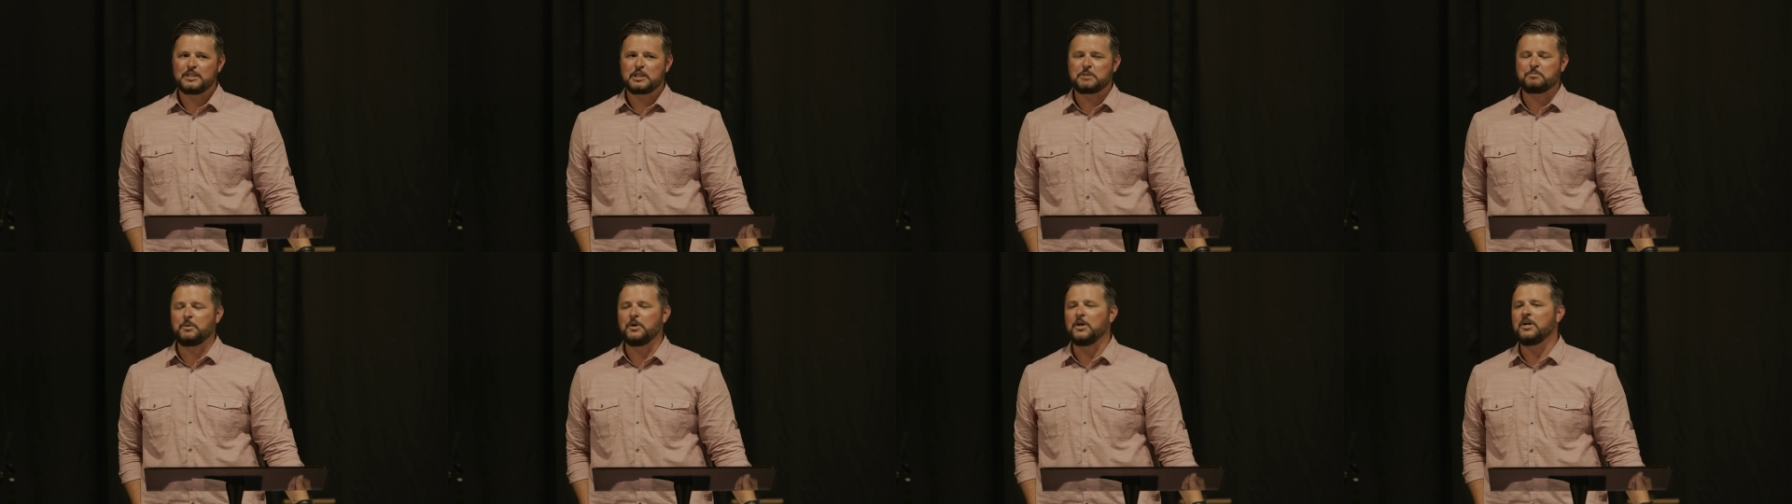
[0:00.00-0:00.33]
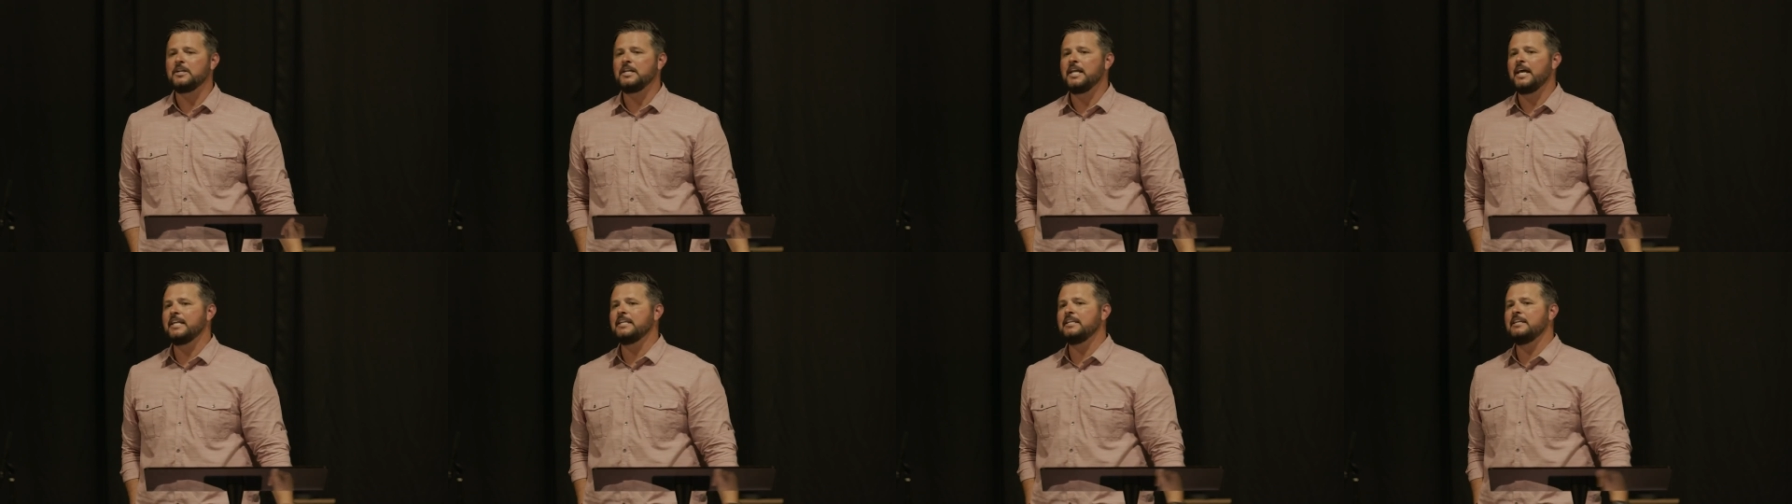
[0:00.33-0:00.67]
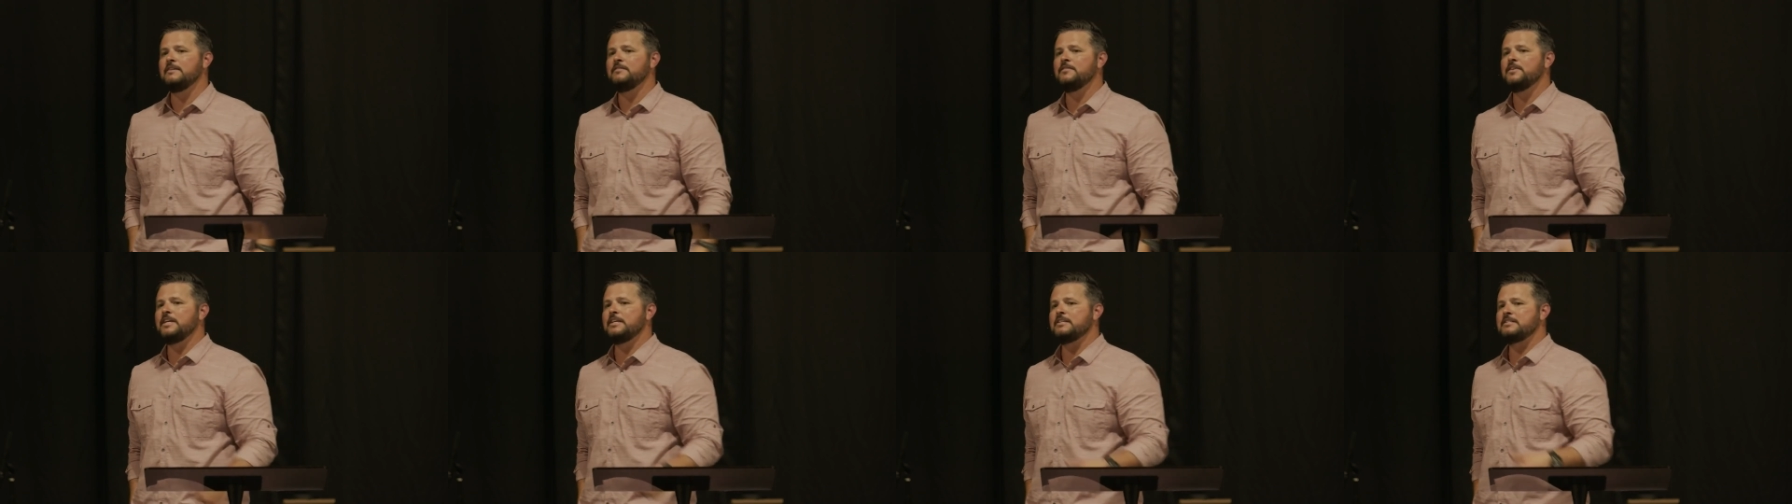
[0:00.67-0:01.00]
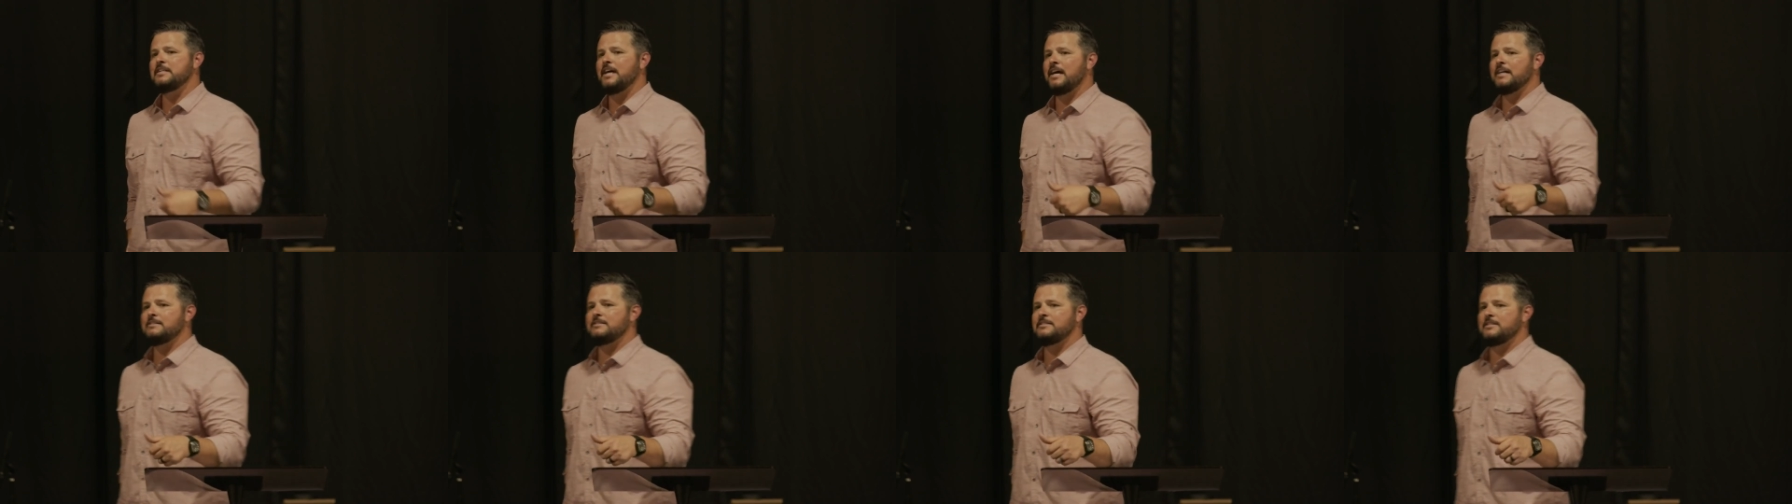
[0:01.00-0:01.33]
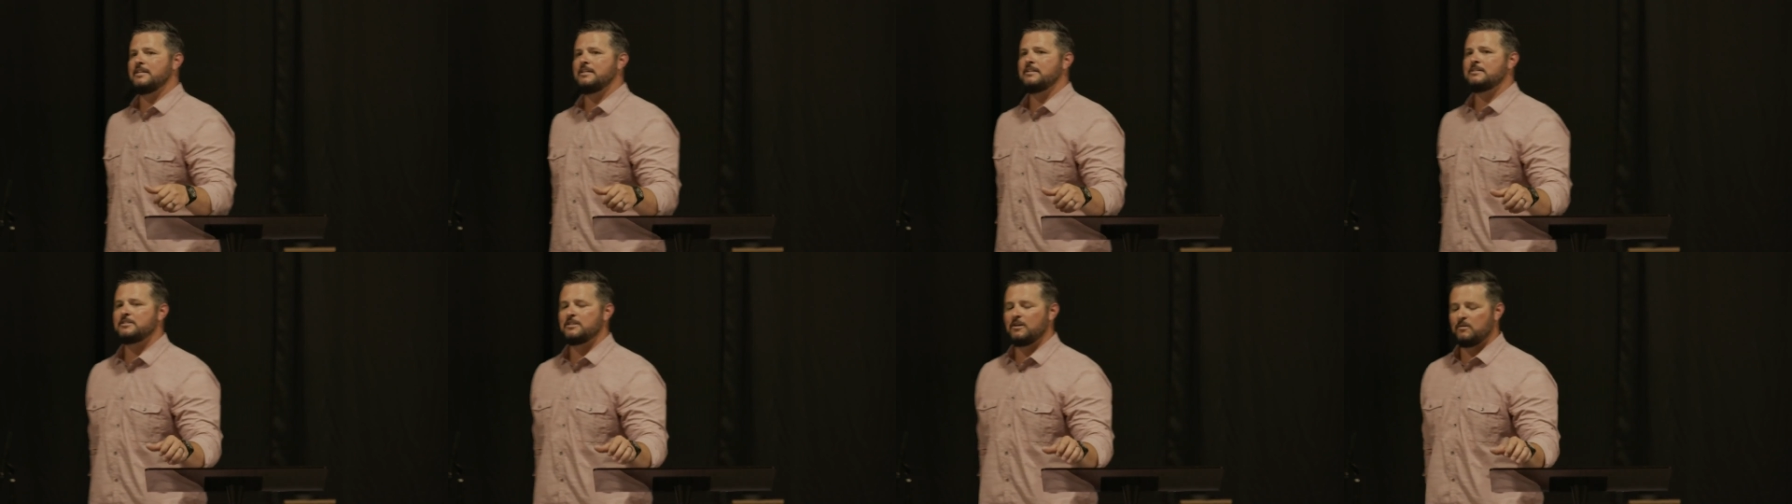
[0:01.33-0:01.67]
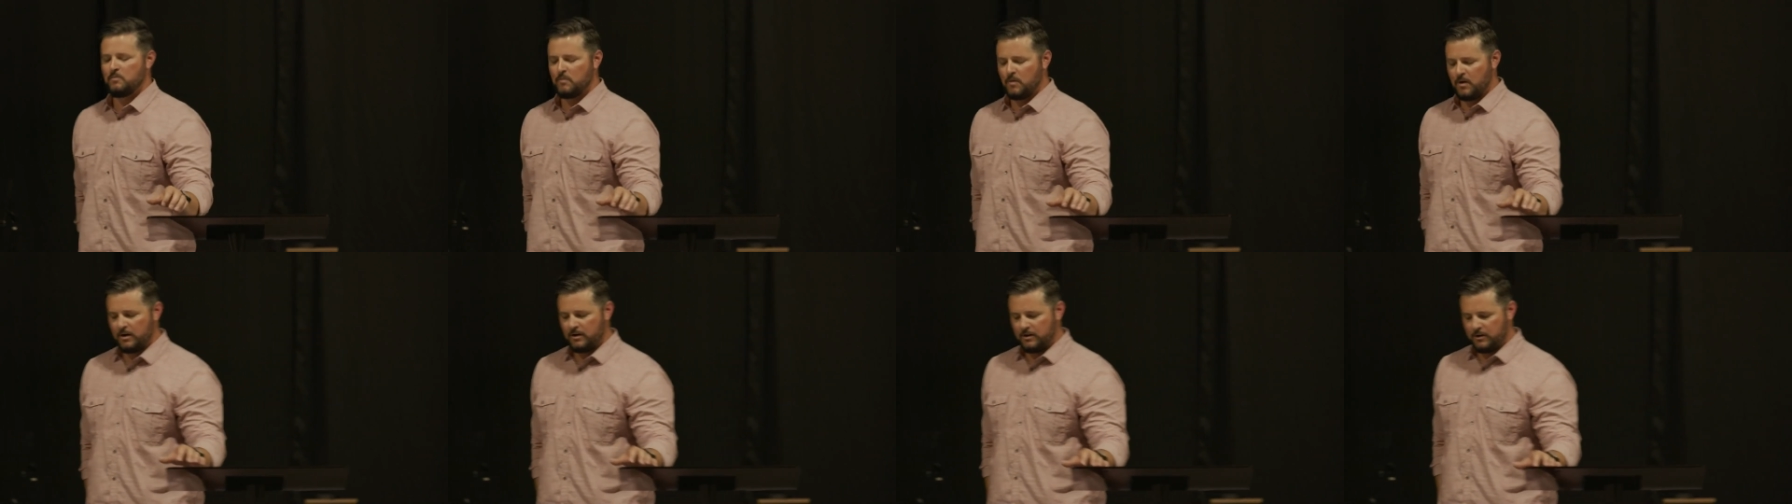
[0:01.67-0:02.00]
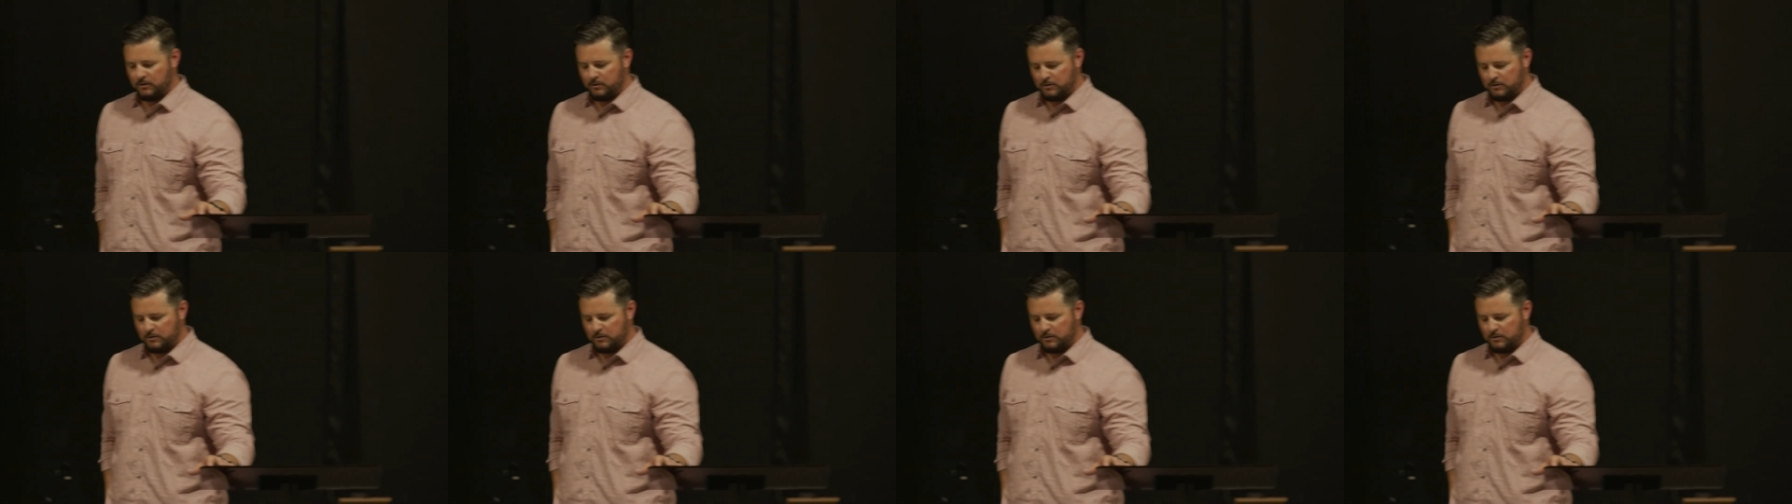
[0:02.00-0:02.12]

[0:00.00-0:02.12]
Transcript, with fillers: Spirit-led living is not seeing someone